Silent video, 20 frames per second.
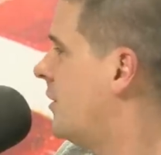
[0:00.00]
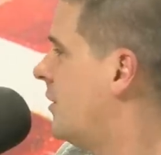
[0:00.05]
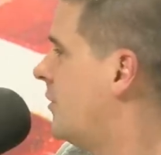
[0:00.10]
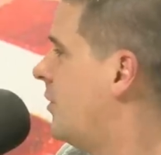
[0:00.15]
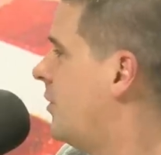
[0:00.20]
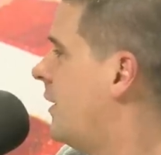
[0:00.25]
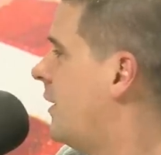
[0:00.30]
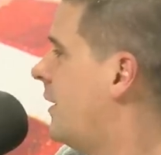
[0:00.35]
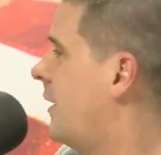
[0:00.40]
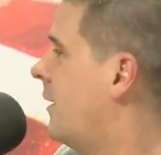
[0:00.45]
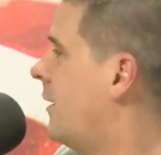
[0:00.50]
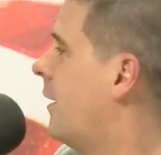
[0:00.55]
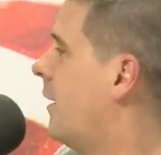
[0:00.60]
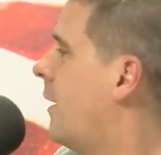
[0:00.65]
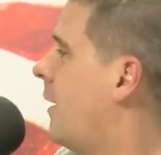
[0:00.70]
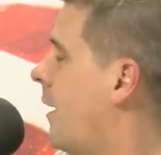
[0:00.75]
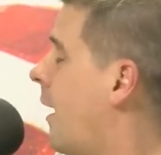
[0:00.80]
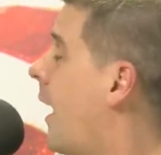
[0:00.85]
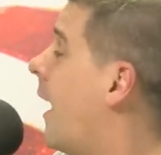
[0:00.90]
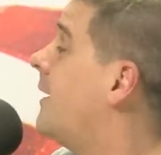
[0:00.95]
is the
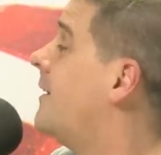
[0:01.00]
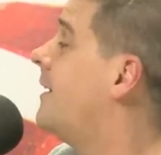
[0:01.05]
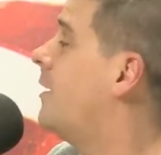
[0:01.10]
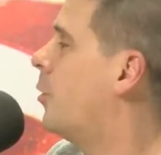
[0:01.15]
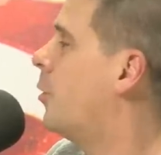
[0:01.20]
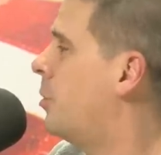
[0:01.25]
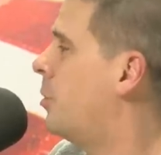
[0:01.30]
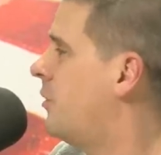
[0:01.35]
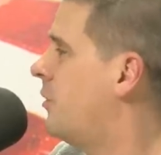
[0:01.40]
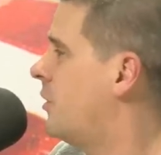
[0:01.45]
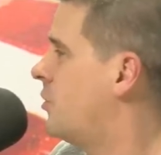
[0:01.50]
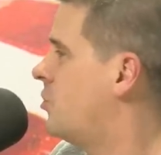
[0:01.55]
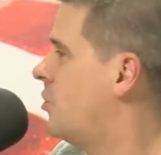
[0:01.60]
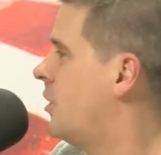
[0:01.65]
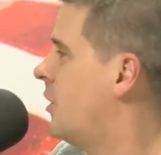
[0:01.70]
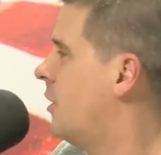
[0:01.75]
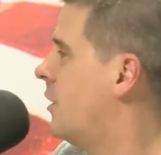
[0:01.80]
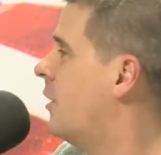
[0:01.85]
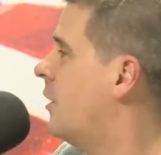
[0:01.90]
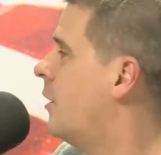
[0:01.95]
ideal
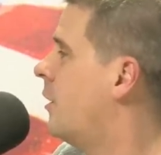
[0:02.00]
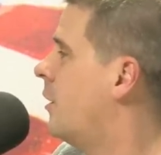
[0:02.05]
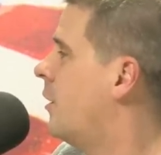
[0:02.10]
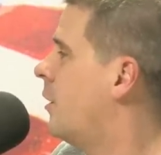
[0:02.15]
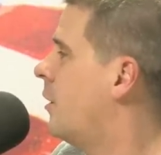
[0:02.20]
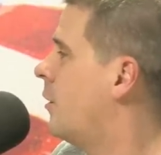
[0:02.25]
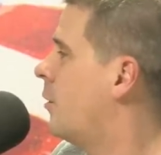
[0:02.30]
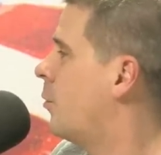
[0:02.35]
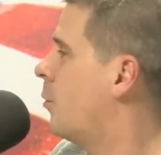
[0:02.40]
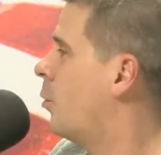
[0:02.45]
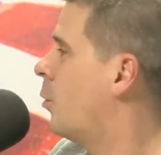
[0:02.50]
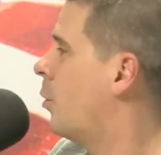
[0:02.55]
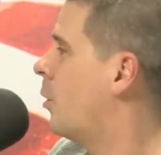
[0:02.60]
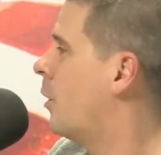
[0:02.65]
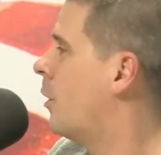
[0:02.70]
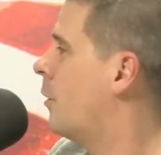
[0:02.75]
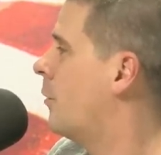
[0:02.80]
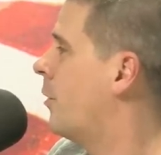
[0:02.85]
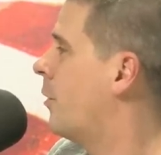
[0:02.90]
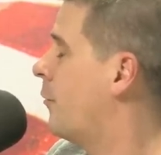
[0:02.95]
position
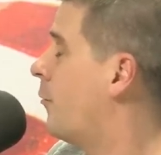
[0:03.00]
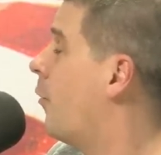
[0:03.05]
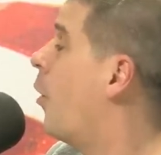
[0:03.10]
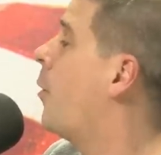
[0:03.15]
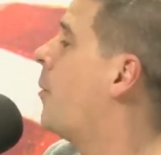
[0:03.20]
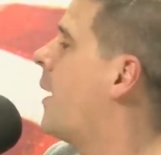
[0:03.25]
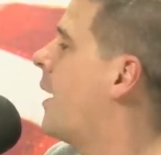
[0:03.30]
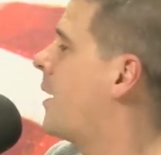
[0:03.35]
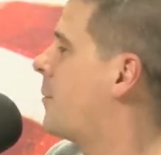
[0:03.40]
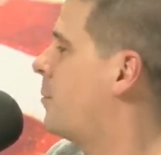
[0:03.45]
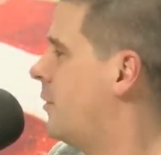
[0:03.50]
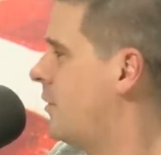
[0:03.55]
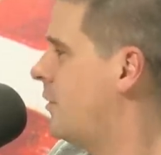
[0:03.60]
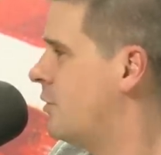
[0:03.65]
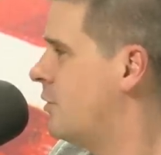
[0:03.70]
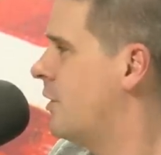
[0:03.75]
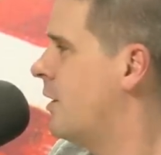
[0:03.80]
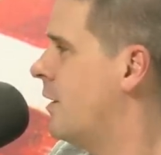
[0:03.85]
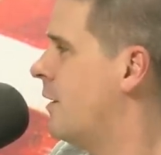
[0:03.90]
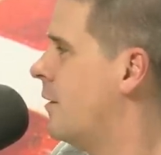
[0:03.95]
or the fallback
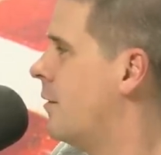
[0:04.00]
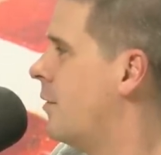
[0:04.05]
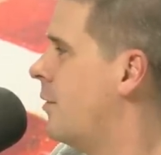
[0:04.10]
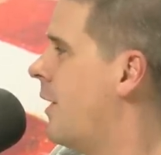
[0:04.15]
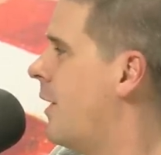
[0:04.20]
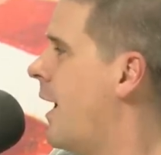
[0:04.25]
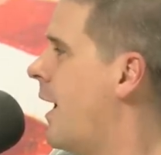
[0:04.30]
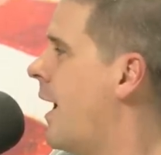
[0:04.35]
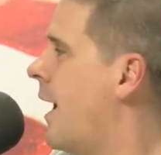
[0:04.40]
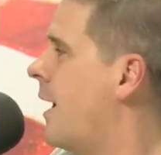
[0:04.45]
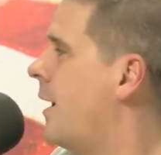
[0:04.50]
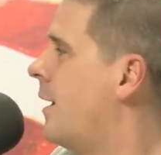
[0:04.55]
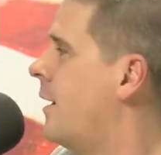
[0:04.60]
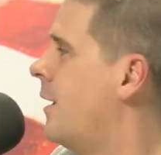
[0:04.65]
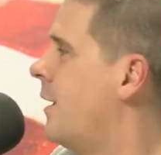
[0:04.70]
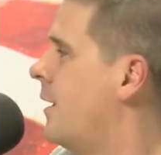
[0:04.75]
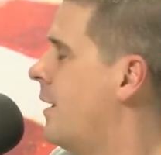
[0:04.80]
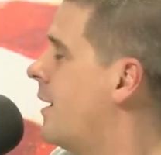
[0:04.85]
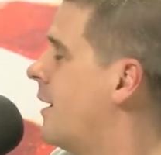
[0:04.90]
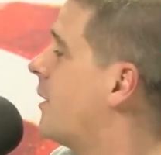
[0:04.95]
position, that
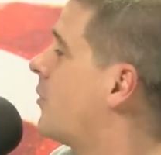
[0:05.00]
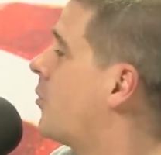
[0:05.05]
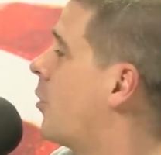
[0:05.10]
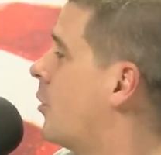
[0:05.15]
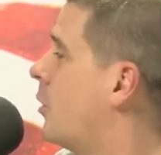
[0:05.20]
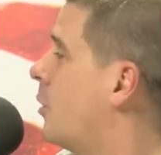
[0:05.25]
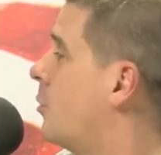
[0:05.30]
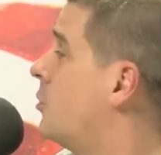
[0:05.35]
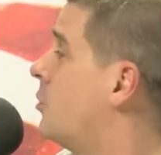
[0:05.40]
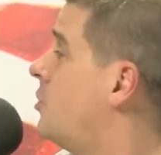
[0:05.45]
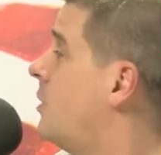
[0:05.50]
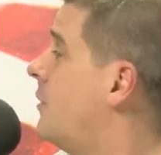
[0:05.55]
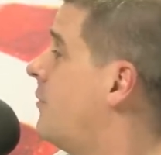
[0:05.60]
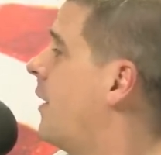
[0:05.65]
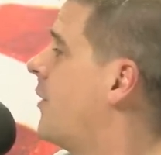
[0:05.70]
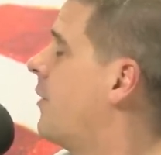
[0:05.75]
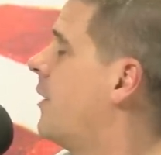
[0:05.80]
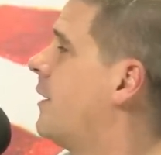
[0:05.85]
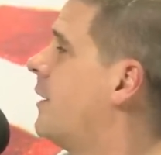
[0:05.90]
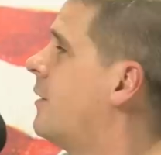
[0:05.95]
it gets harder to achieve
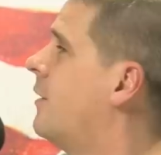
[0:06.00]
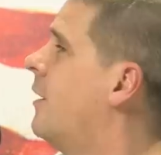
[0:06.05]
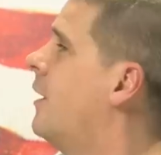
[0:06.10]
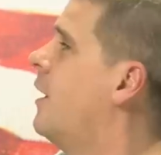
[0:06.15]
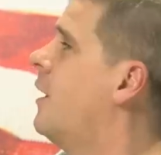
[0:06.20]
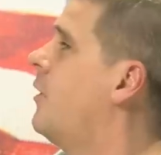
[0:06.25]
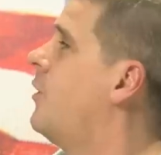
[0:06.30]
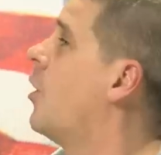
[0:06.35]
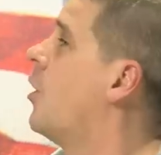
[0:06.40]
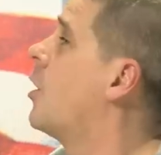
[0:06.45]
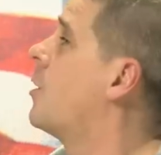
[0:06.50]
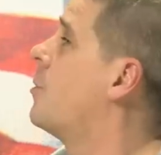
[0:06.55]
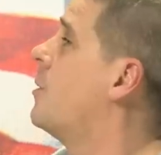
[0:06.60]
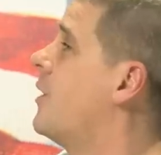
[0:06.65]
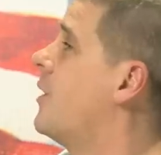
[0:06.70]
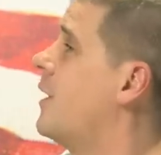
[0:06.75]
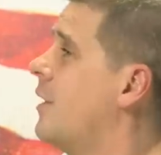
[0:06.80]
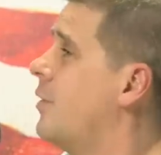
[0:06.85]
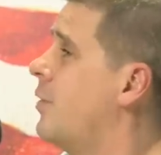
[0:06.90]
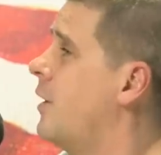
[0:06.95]
that. Like the argument
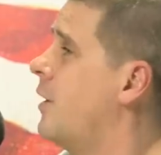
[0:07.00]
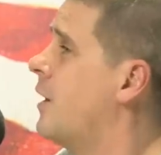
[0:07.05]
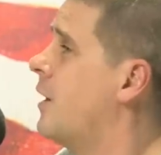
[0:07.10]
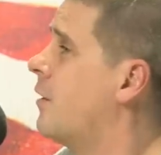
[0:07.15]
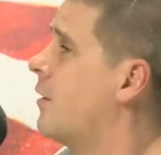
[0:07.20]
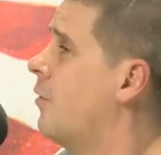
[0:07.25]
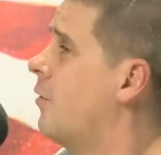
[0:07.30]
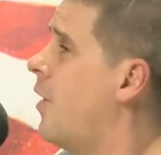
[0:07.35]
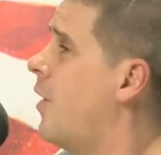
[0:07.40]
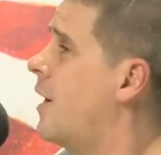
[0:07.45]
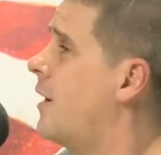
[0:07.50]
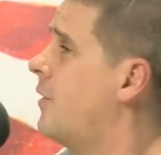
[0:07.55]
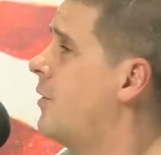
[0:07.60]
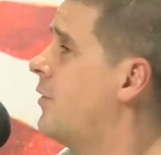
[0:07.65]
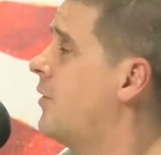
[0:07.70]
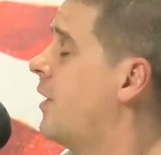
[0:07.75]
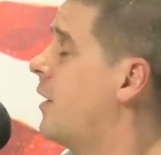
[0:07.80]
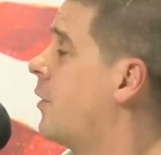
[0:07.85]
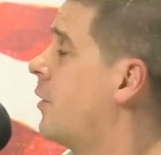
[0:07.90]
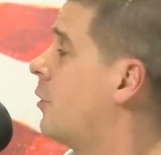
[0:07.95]
that I think a lot of the
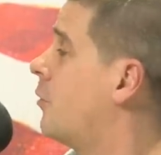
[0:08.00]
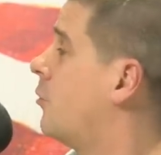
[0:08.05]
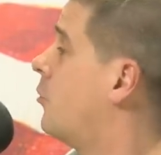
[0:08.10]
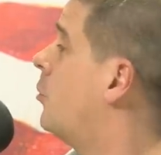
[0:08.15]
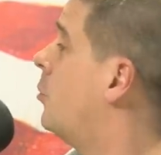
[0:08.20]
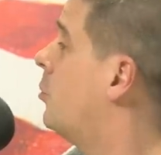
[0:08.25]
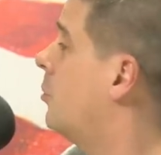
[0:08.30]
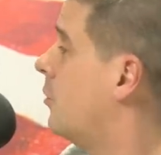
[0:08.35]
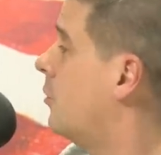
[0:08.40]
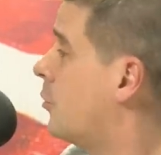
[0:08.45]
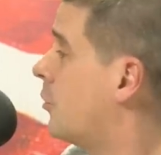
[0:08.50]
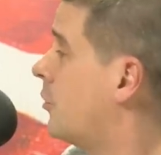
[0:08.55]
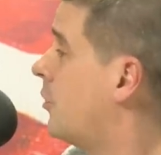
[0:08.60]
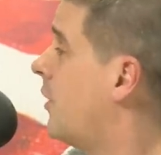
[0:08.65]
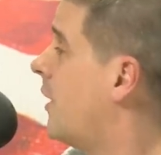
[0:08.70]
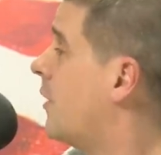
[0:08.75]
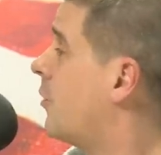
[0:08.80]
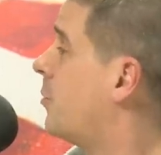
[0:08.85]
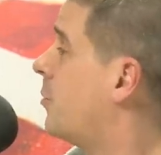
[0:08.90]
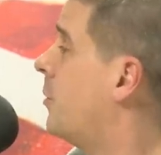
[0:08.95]
senators who endorse
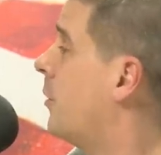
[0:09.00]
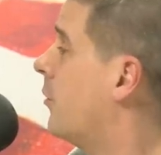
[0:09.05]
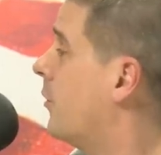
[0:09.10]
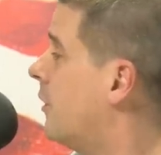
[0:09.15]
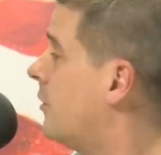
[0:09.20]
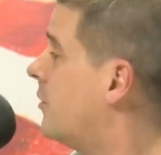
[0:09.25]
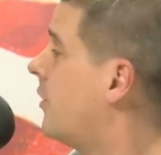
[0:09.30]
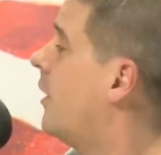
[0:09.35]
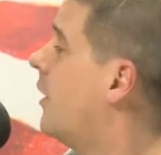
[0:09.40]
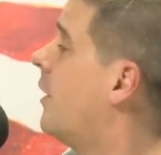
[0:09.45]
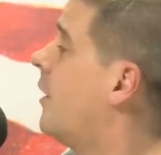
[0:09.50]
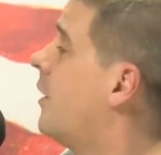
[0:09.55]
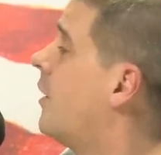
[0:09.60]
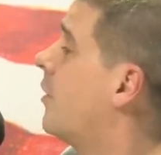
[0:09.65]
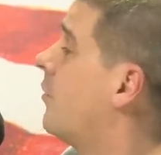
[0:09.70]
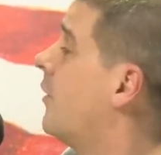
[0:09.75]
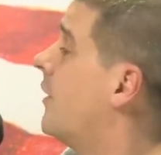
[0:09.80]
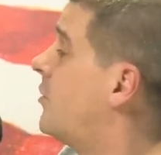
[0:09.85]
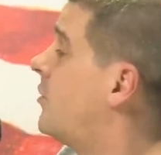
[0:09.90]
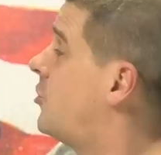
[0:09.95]
Sanders' bill is, yeah.
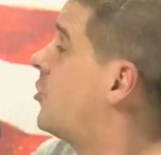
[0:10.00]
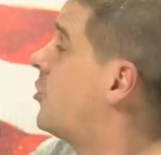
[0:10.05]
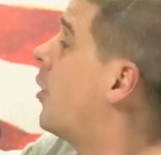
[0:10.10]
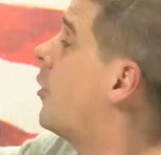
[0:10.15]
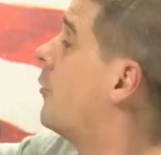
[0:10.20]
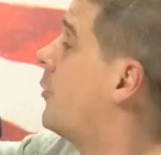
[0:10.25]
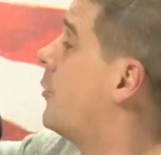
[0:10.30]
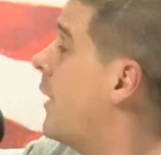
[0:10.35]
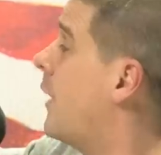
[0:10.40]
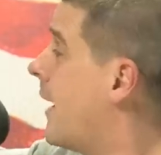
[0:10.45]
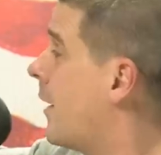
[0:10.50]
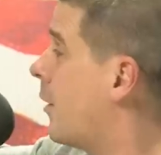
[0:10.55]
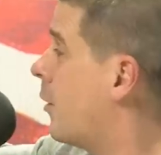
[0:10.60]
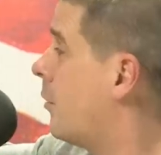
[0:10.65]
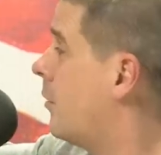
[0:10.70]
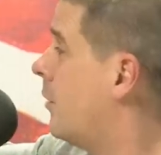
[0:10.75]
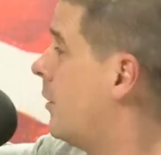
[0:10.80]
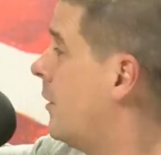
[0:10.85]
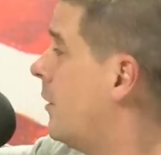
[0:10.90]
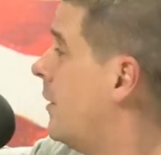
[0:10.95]
let's start there
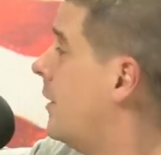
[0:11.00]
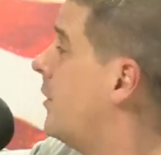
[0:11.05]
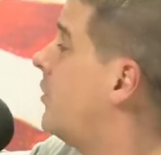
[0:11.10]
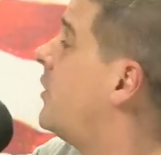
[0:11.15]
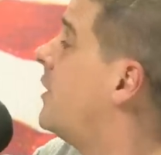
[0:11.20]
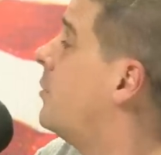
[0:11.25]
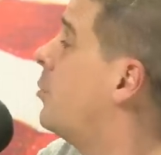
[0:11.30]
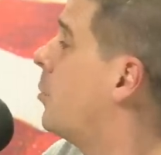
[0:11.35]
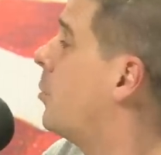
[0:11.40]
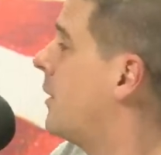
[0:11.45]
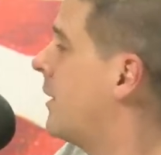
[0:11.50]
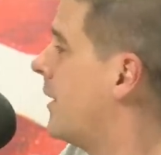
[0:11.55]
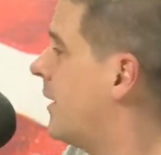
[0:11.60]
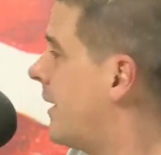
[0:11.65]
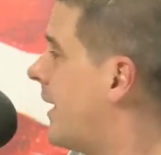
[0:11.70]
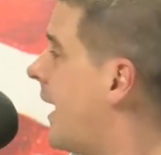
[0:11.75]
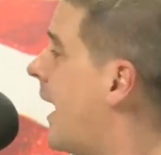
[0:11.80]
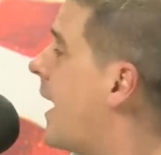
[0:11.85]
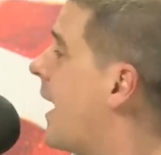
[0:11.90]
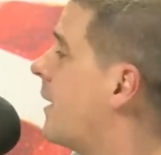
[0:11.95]
and see what we can
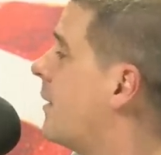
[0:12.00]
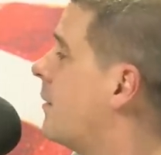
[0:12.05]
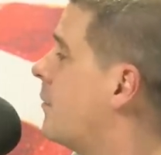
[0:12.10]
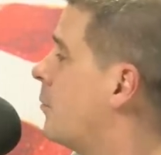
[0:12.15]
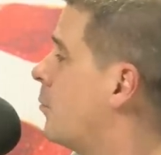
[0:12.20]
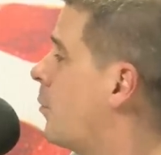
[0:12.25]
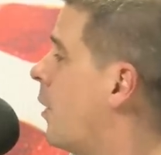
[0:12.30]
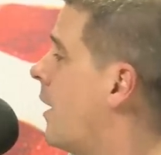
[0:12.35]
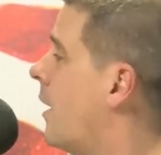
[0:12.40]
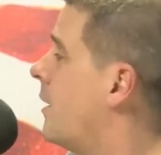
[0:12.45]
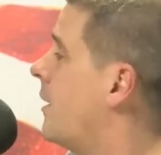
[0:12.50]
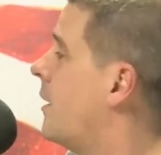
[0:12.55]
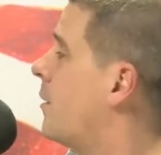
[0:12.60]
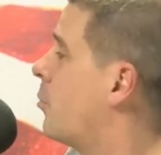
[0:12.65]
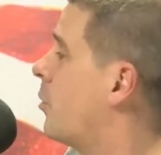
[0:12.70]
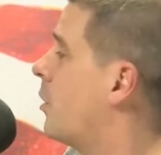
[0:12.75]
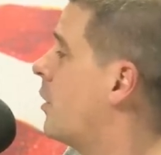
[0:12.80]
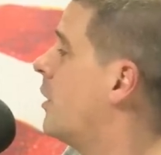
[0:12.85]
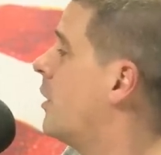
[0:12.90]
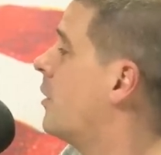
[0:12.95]
get. Right, and
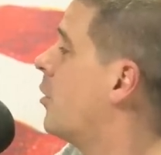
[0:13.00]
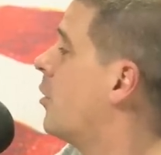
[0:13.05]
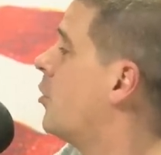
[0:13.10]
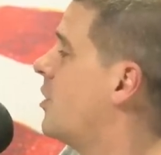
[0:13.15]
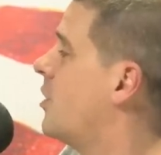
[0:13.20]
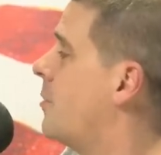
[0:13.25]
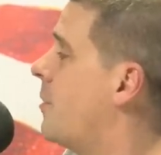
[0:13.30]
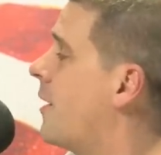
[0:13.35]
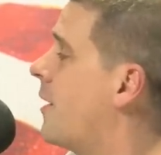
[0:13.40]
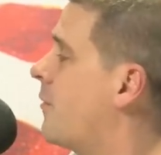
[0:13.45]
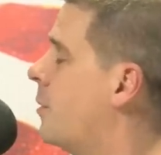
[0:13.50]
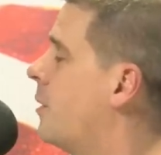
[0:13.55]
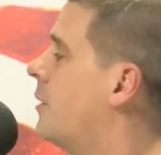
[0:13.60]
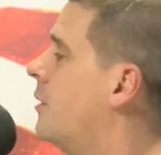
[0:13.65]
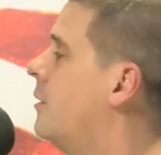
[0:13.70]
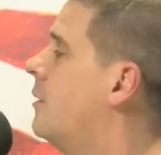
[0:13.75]
we're going to negotiate. That's, a, that's